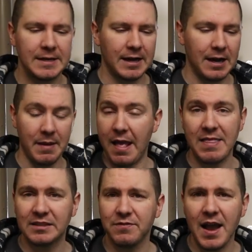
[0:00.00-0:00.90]
uh, and
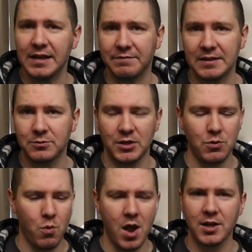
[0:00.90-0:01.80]
that's fine if that's what
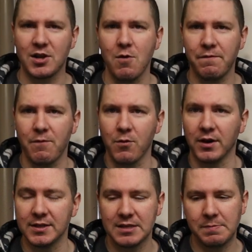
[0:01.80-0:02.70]
you want go for
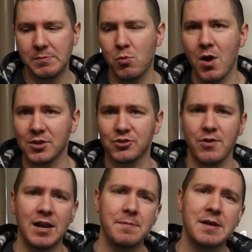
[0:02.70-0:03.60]
it some people want
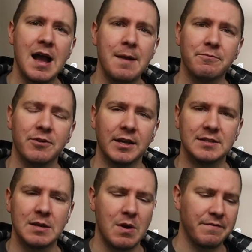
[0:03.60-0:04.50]
straight up comp
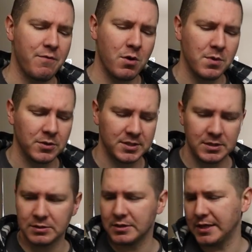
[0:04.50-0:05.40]
rigs they want four-wheel
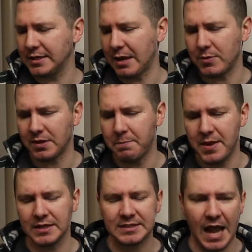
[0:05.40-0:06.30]
steering they want the
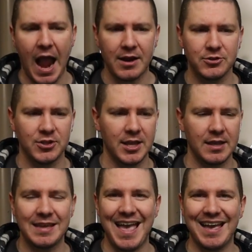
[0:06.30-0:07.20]
biggest tires they
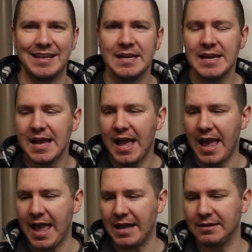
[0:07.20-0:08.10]
can get
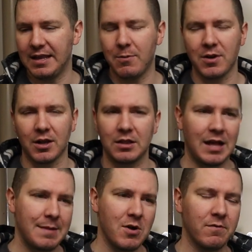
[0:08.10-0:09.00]
and they want to
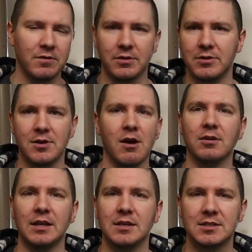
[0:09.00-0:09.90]
climb over the
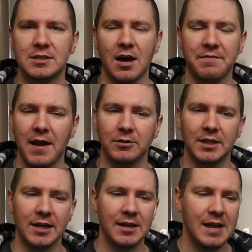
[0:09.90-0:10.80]
gnarliest stuff out
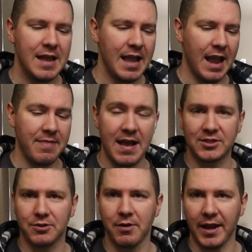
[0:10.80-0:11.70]
there and
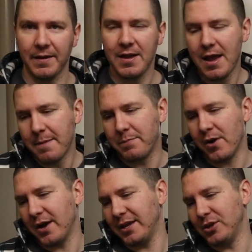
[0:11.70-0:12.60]
that's great
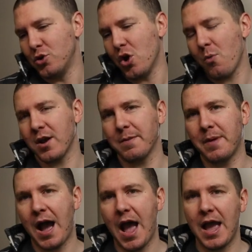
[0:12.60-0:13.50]
but you don't want to
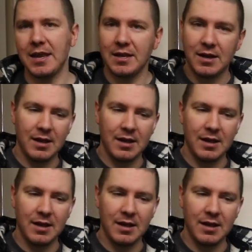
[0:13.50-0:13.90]
buy